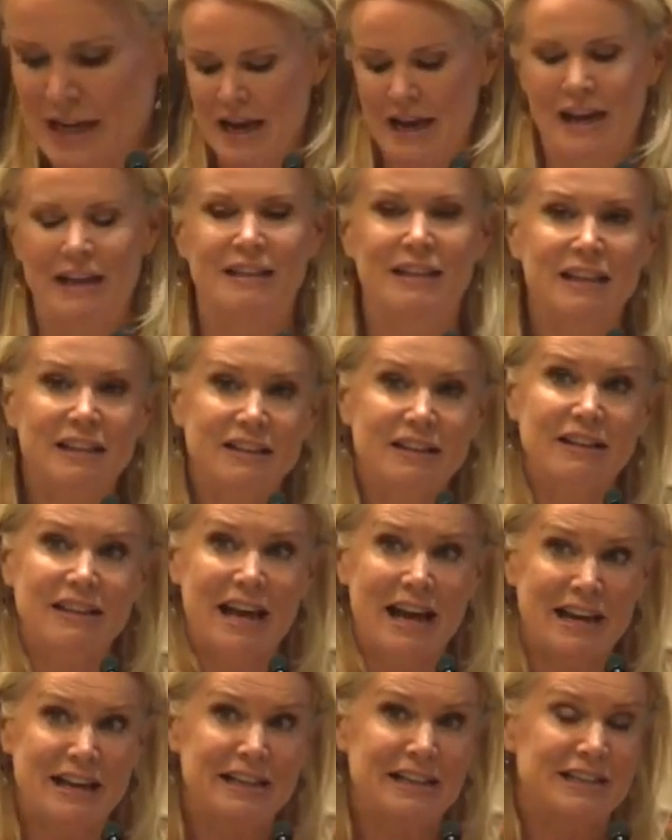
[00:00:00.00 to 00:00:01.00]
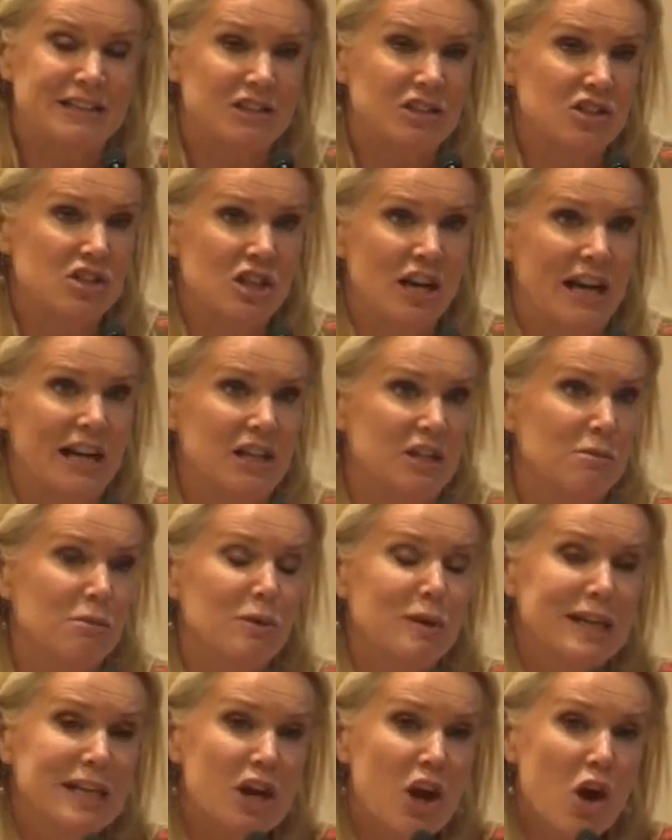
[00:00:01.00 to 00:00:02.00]
And I think that that needs to change. And
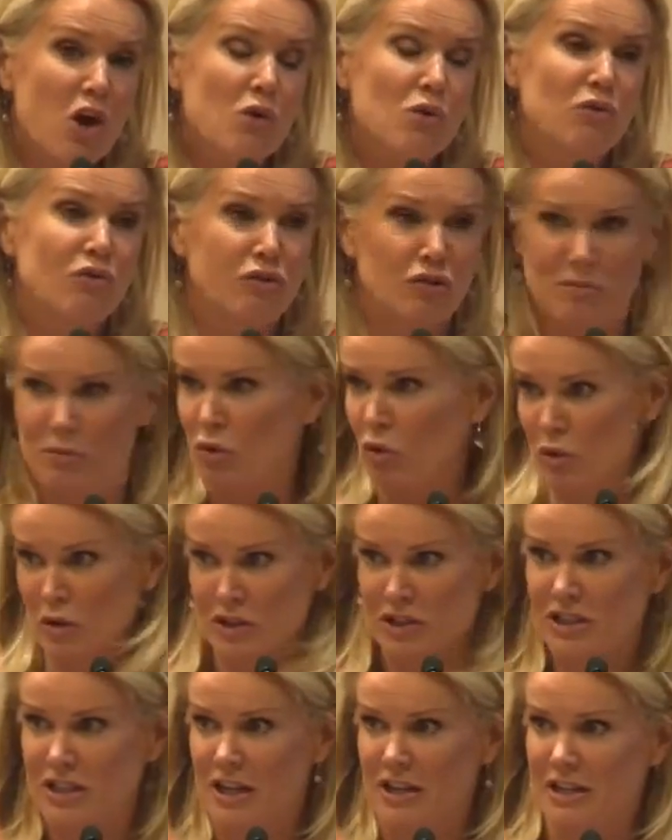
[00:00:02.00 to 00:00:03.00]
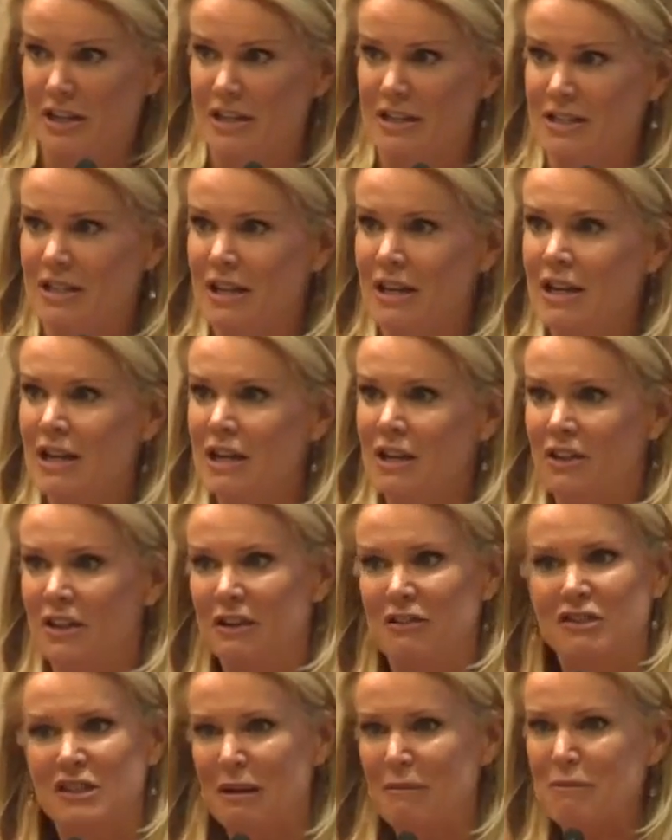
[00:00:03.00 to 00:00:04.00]
we know from all the studies that
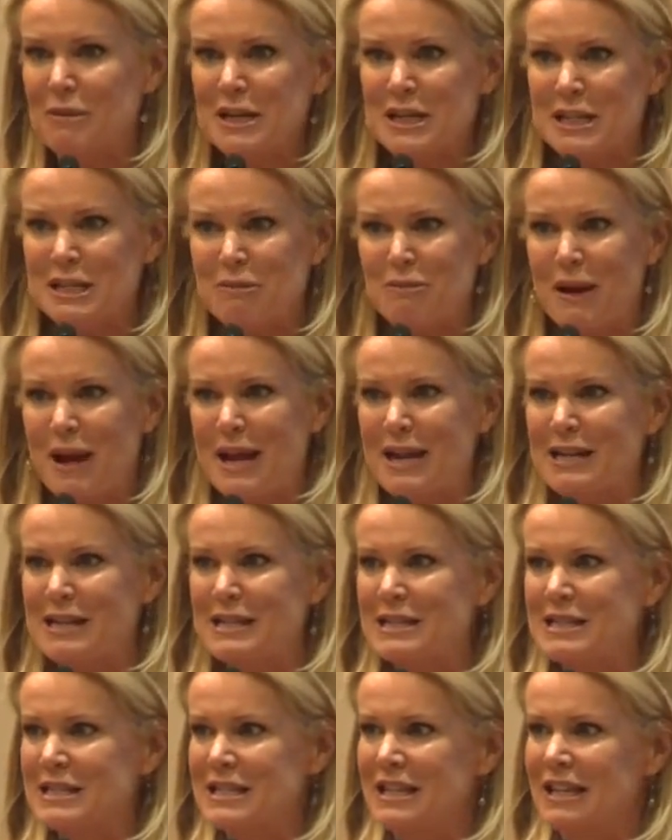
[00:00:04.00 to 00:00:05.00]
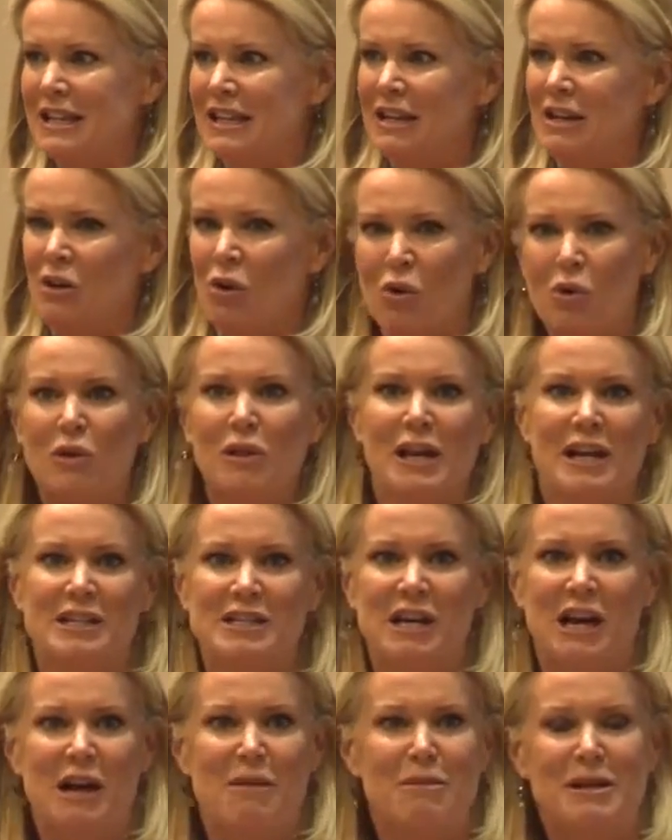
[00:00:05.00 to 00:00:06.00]
if somebody spends all their
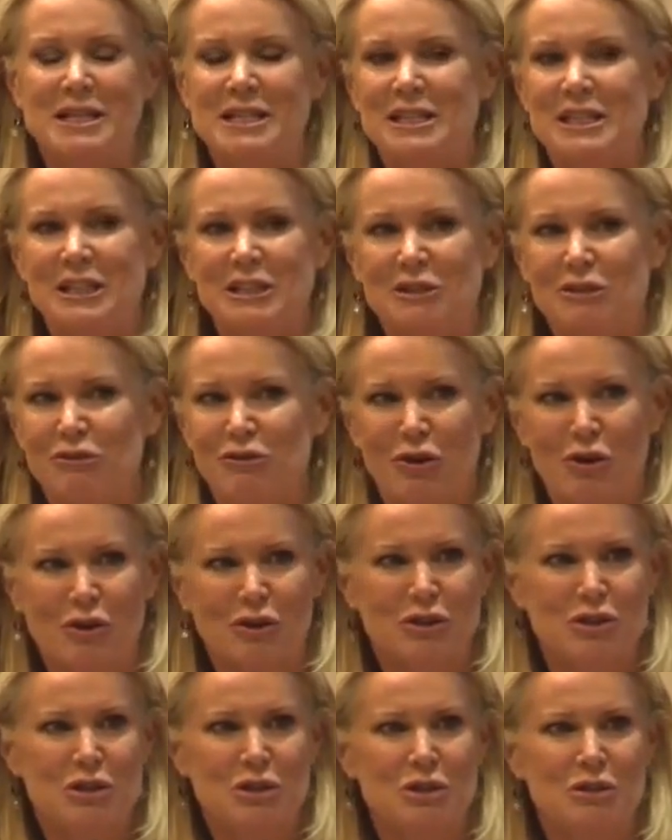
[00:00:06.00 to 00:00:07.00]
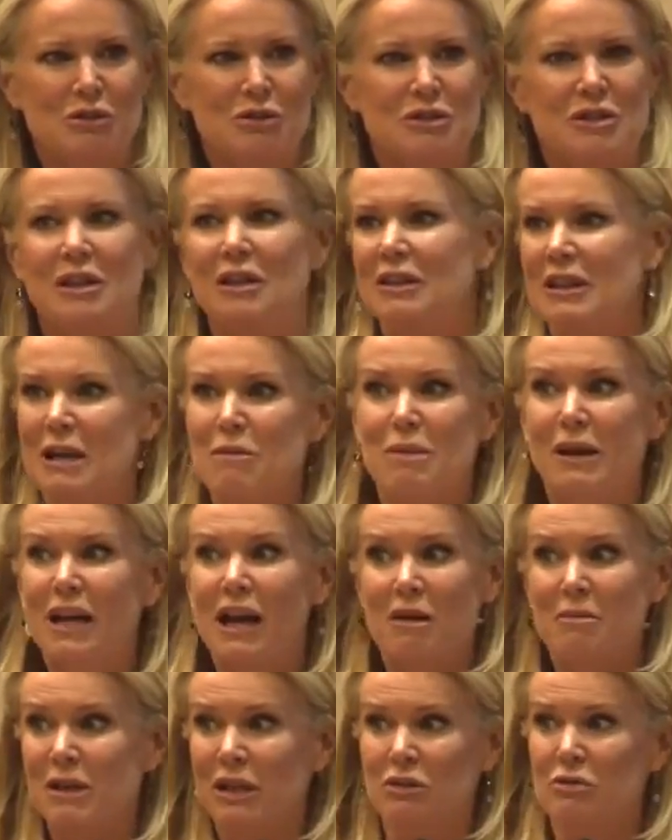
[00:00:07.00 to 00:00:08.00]
time listening to Fox News, they
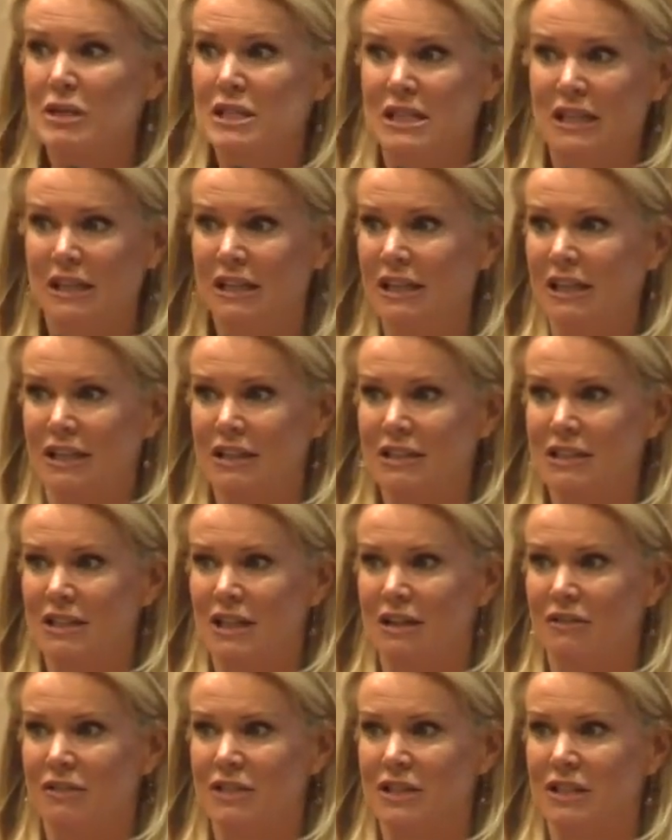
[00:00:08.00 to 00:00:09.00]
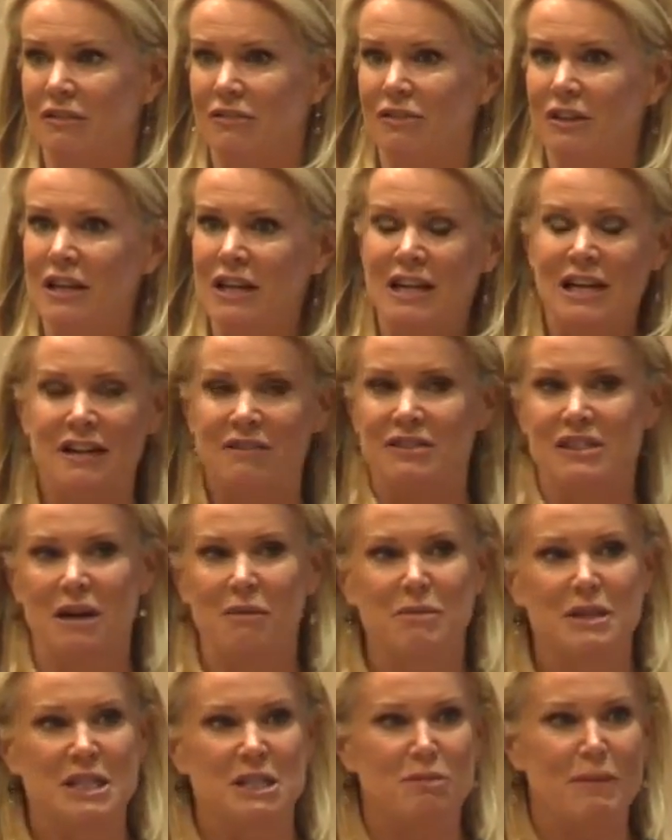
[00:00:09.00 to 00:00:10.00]
become increasingly conservative. If
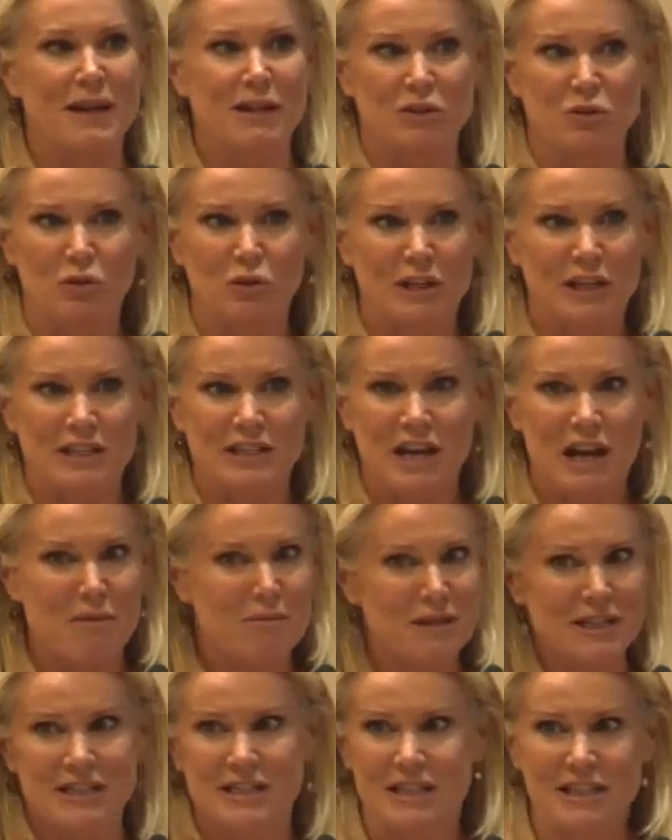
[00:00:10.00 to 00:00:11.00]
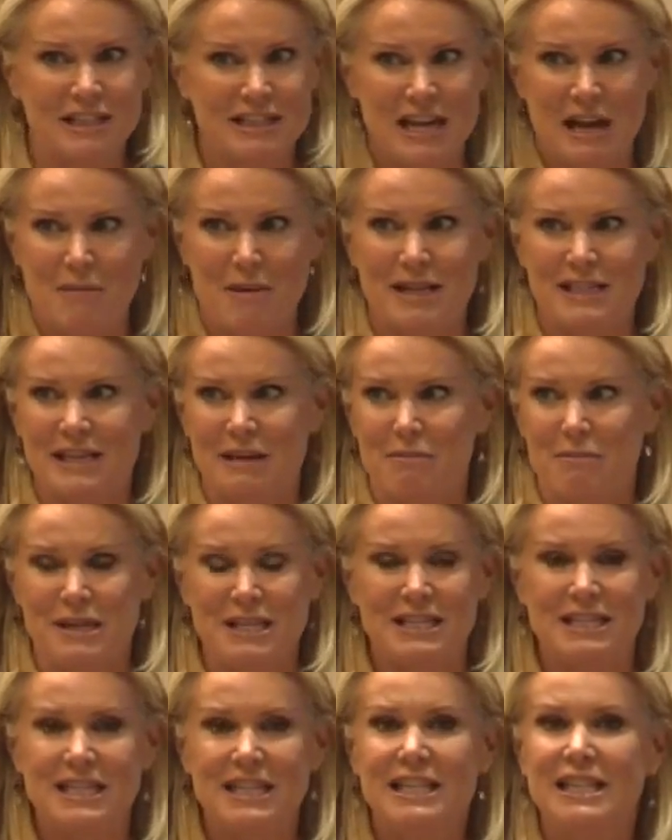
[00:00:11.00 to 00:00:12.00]
somebody spends all their time listening to M S N B
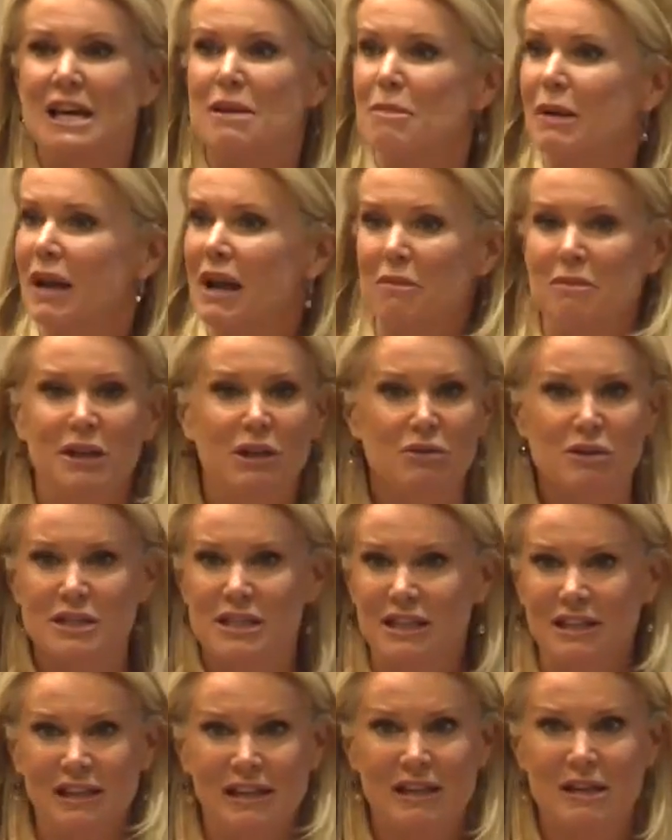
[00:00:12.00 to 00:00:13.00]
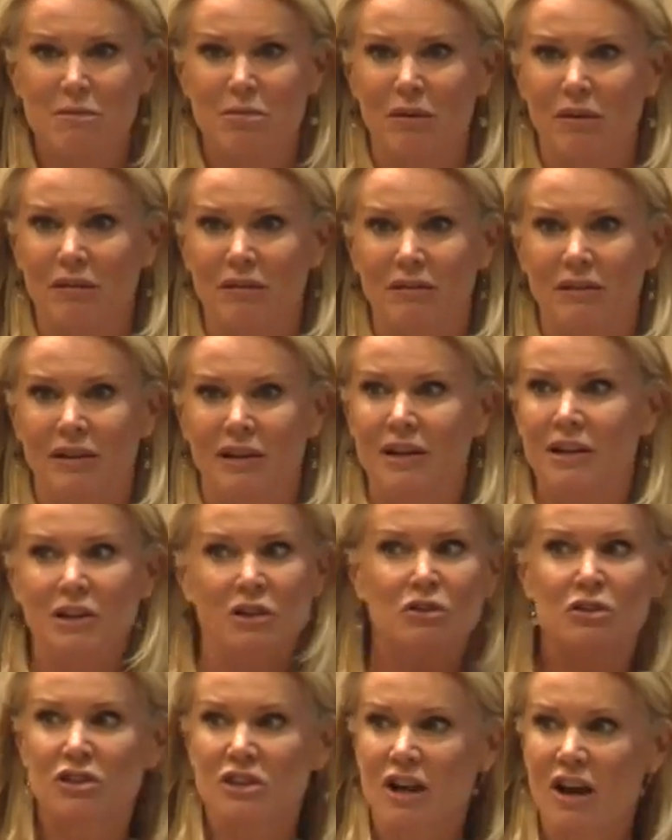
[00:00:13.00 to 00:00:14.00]
C, they become increasingly liberal.
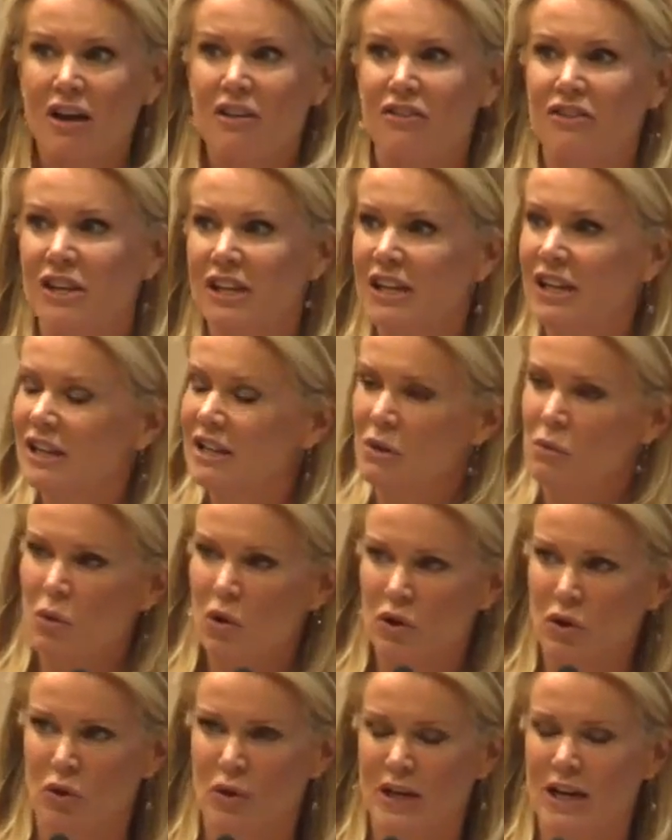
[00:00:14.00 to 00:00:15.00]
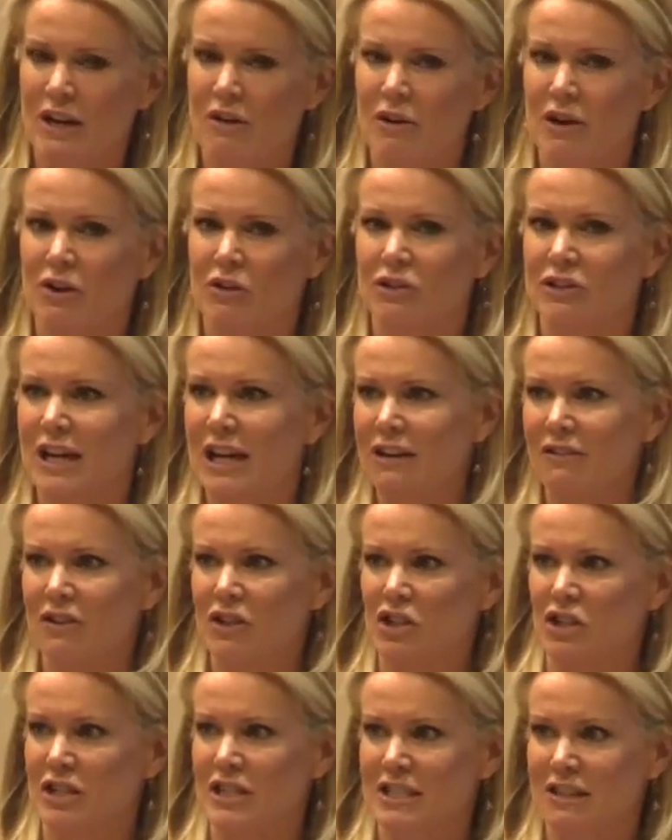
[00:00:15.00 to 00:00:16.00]
You start thinking that what you're hearing on
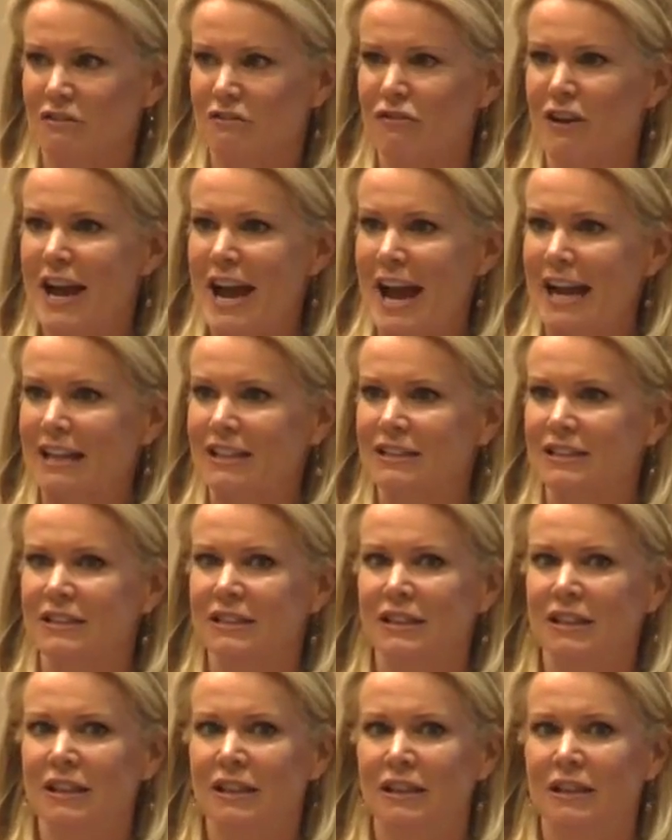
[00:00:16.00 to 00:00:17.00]
television is the facts.